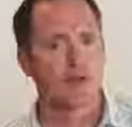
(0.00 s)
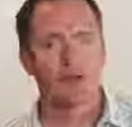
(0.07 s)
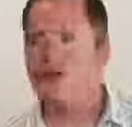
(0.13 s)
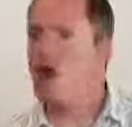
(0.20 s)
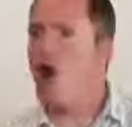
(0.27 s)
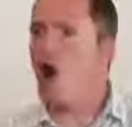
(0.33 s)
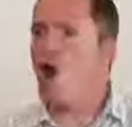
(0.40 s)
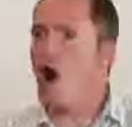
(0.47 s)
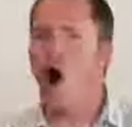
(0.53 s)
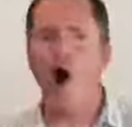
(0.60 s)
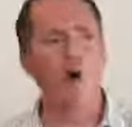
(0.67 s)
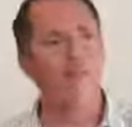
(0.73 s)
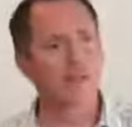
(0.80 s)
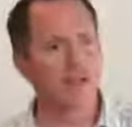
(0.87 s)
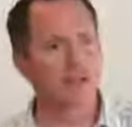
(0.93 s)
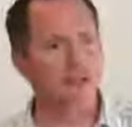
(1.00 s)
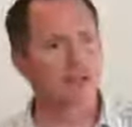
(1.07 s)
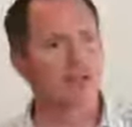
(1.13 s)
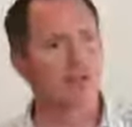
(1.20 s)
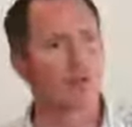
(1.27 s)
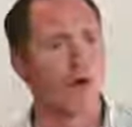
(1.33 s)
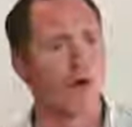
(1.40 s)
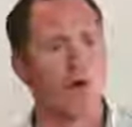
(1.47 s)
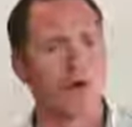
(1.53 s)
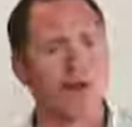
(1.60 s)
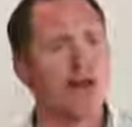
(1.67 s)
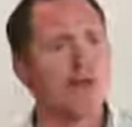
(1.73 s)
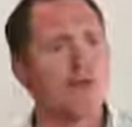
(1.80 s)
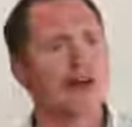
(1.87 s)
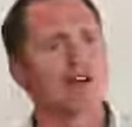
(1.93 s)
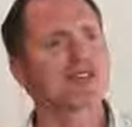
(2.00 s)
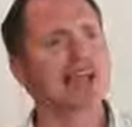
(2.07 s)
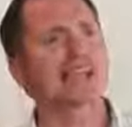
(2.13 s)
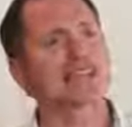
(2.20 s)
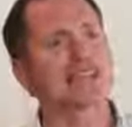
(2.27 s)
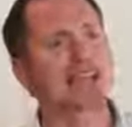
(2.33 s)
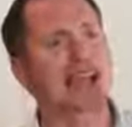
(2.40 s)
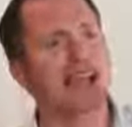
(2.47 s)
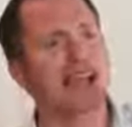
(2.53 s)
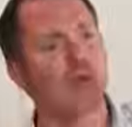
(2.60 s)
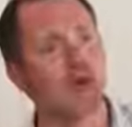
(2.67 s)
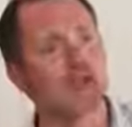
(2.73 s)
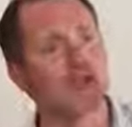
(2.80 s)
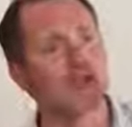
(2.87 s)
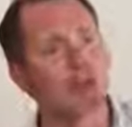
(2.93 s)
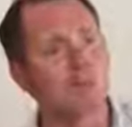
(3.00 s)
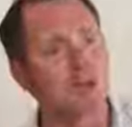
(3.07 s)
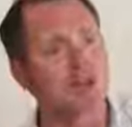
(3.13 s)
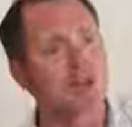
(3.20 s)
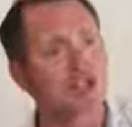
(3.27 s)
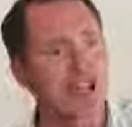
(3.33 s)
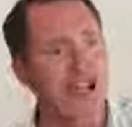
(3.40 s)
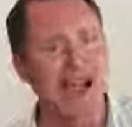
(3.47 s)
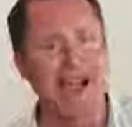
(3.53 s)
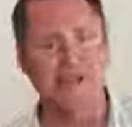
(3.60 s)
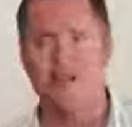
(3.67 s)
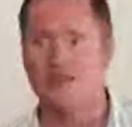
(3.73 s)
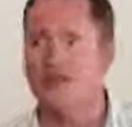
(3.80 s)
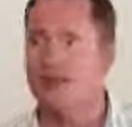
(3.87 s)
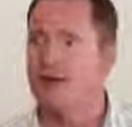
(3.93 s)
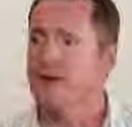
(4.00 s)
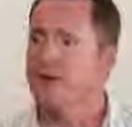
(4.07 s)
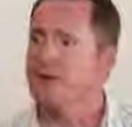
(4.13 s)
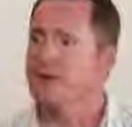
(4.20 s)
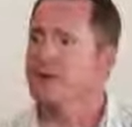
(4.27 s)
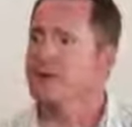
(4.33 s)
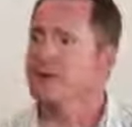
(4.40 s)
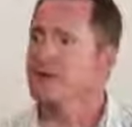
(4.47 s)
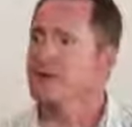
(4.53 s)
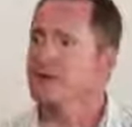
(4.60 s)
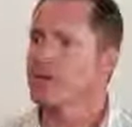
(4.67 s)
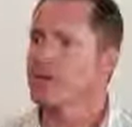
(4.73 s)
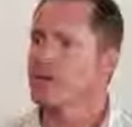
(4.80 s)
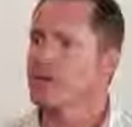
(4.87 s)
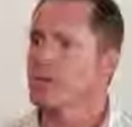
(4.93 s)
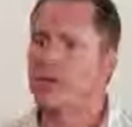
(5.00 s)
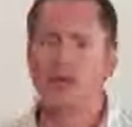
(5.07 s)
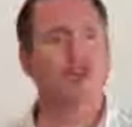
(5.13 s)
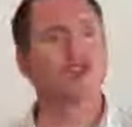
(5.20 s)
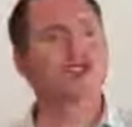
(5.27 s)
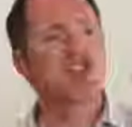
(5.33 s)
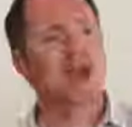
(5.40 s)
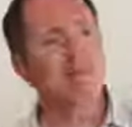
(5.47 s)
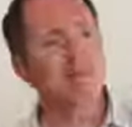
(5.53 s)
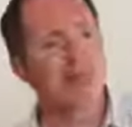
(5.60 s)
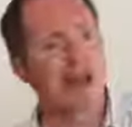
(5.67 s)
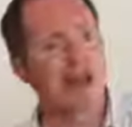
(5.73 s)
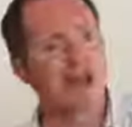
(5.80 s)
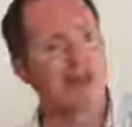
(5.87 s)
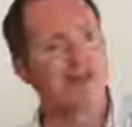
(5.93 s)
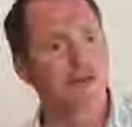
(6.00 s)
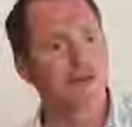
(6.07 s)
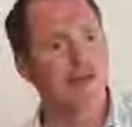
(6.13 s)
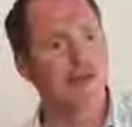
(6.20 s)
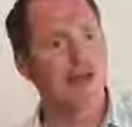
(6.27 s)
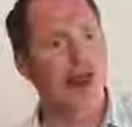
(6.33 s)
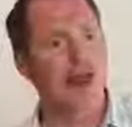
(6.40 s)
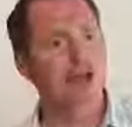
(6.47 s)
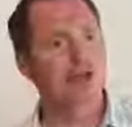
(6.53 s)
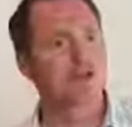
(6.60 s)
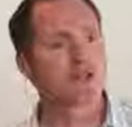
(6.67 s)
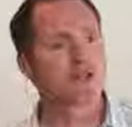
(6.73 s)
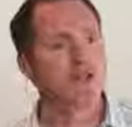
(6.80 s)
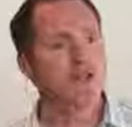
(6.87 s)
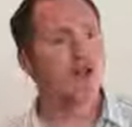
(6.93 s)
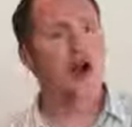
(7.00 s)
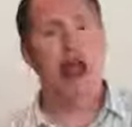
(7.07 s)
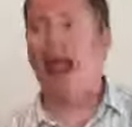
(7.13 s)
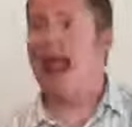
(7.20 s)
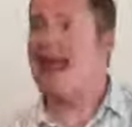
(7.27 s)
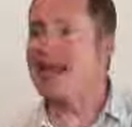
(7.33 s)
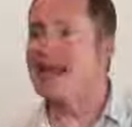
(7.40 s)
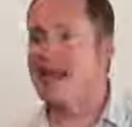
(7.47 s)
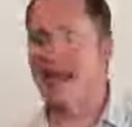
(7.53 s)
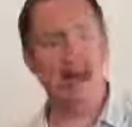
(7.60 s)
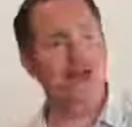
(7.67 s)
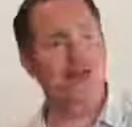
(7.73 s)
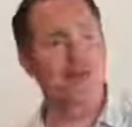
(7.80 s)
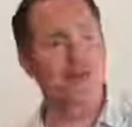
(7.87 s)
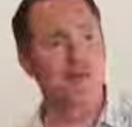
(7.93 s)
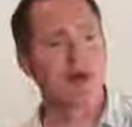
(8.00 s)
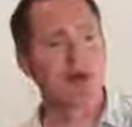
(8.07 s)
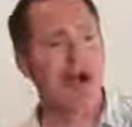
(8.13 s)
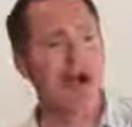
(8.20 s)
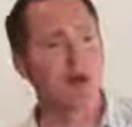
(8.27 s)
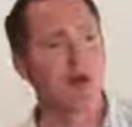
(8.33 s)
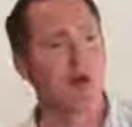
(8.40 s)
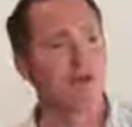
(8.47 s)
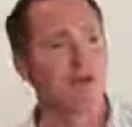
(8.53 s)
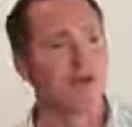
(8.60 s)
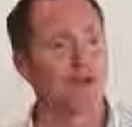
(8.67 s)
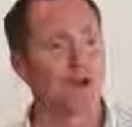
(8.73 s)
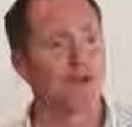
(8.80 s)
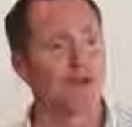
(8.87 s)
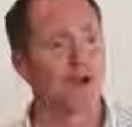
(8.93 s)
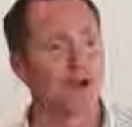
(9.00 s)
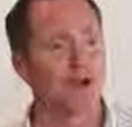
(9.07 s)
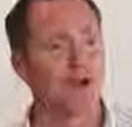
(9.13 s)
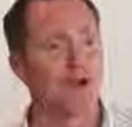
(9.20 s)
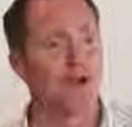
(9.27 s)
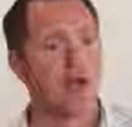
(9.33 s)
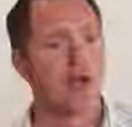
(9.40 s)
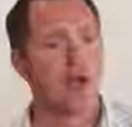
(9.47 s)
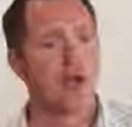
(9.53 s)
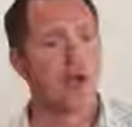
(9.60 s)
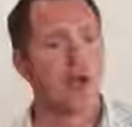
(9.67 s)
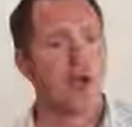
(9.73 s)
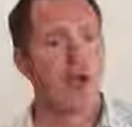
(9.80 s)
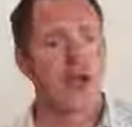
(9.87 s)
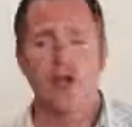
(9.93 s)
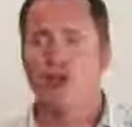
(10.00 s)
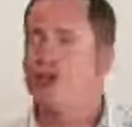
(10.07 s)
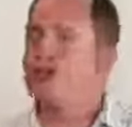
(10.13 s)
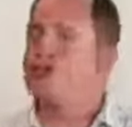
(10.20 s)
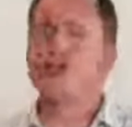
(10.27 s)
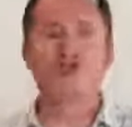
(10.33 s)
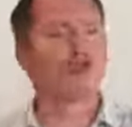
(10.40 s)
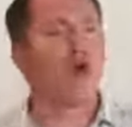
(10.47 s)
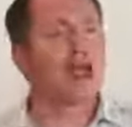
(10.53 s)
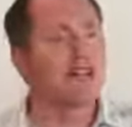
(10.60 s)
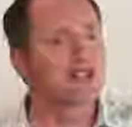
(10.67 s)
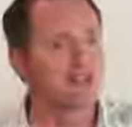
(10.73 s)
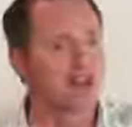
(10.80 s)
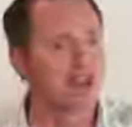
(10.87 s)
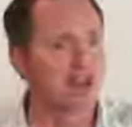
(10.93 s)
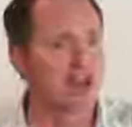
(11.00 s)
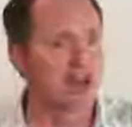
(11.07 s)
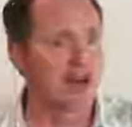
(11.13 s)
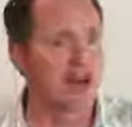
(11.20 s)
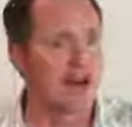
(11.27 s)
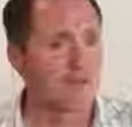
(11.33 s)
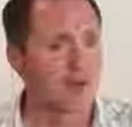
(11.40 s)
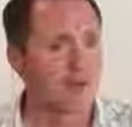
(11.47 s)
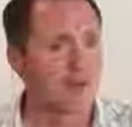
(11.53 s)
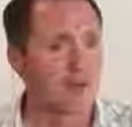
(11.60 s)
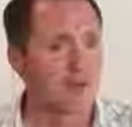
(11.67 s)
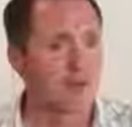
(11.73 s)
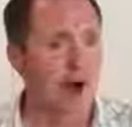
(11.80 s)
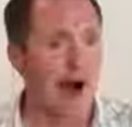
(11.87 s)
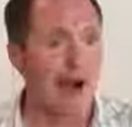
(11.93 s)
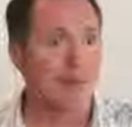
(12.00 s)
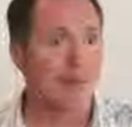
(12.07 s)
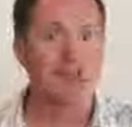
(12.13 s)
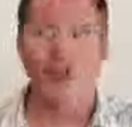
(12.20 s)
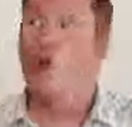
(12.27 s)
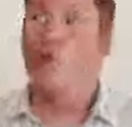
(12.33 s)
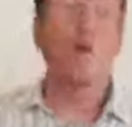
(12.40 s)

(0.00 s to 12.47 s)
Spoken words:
There's no hope in this world because that's exactly what Scripture says. When you're separated from Christ, you're alienated from the commonwealth of Israel, you're strangers to the covenants of promise,